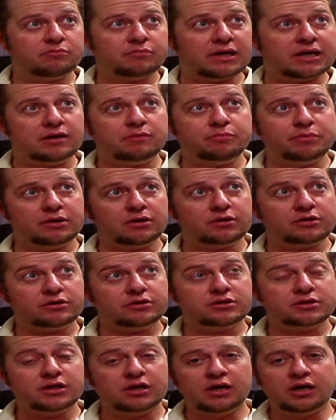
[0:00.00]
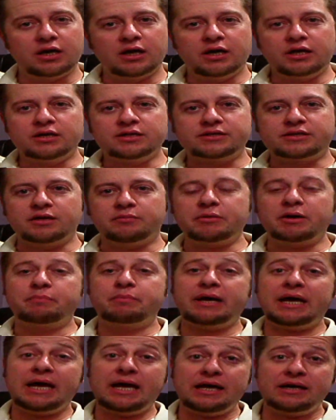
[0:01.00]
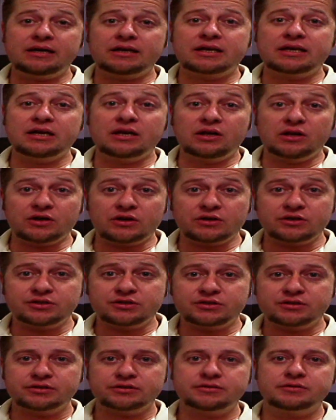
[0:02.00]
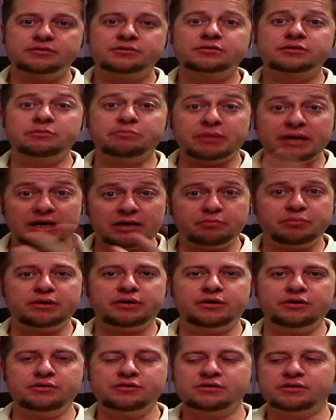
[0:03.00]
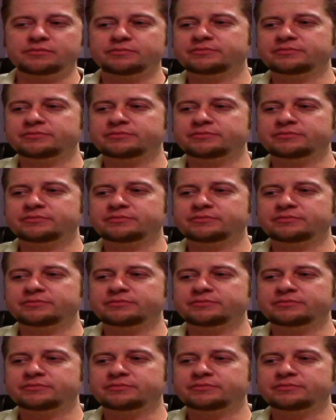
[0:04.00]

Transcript: pain pillars, some pain killers, some pain pills,